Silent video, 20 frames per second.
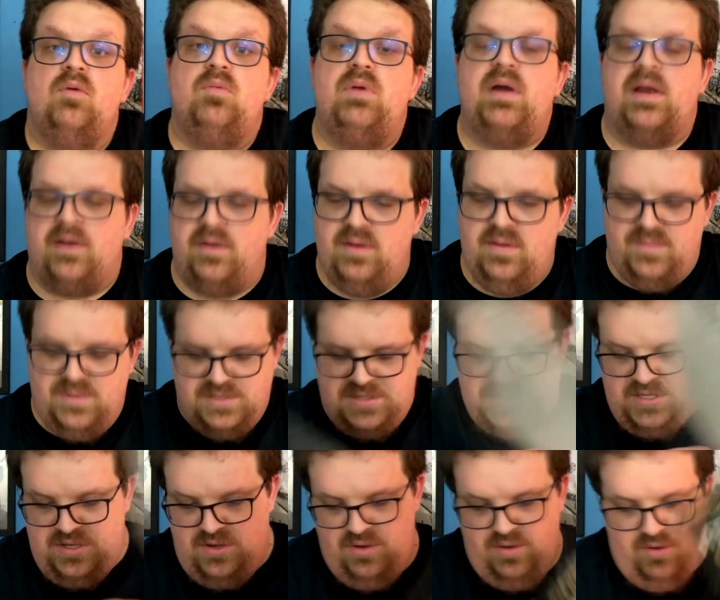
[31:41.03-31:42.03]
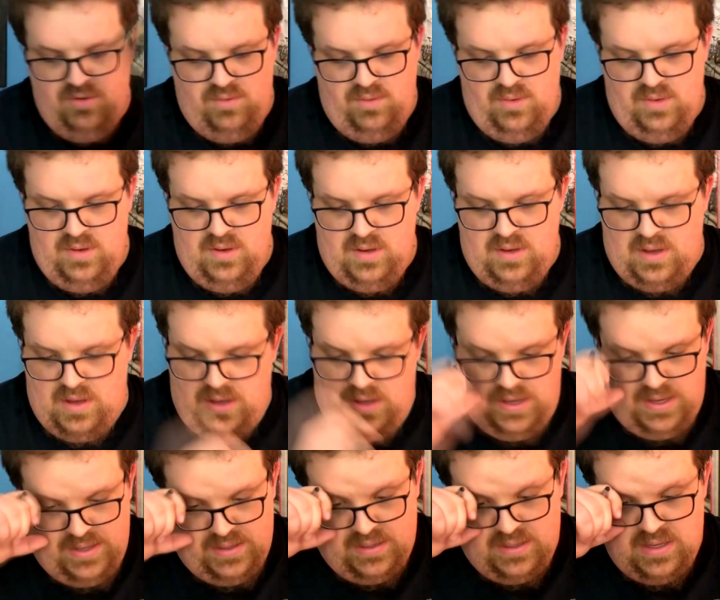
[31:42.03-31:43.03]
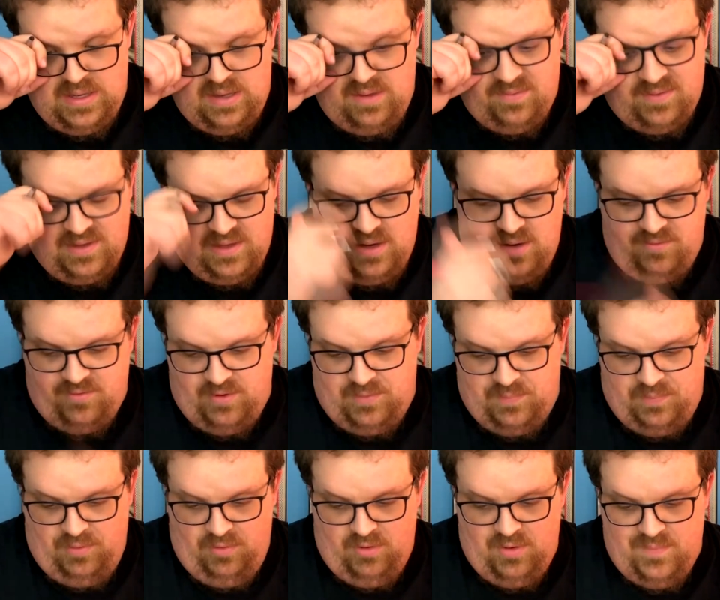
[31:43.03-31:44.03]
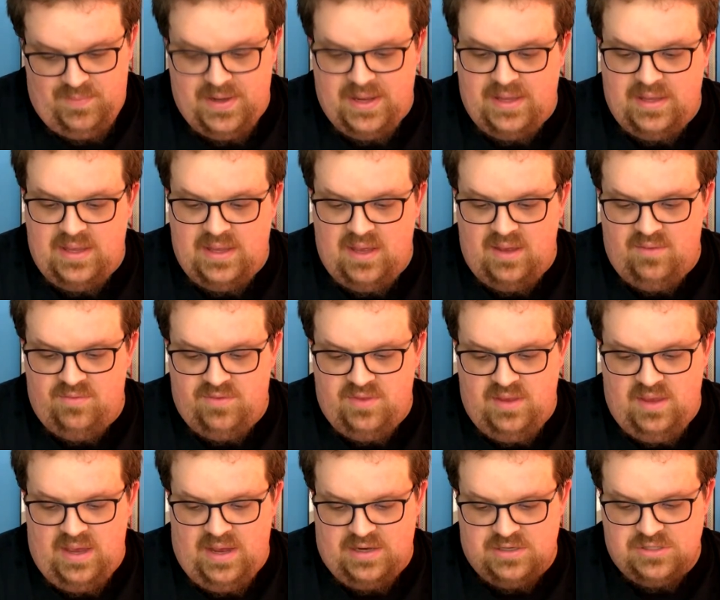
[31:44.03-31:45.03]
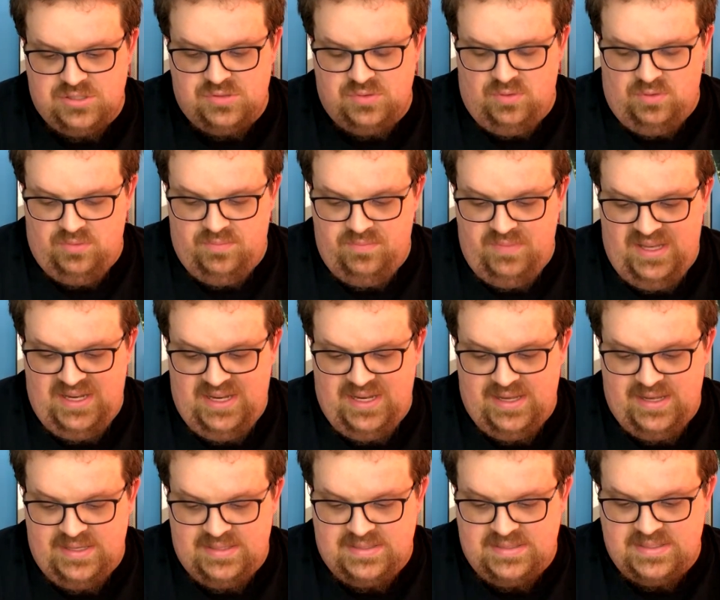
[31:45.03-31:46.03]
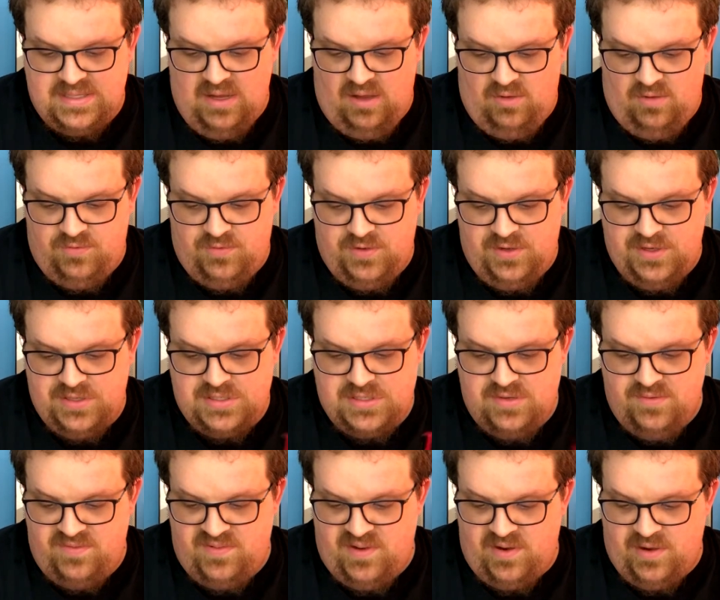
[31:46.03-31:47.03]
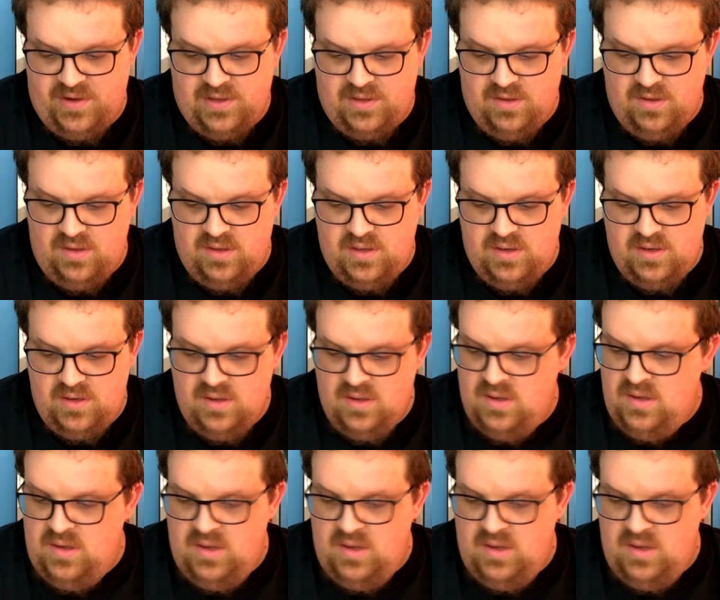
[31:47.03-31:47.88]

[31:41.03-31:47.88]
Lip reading: Record number 2, I gave the cover a pour, but I gave the actual media itself good to very good.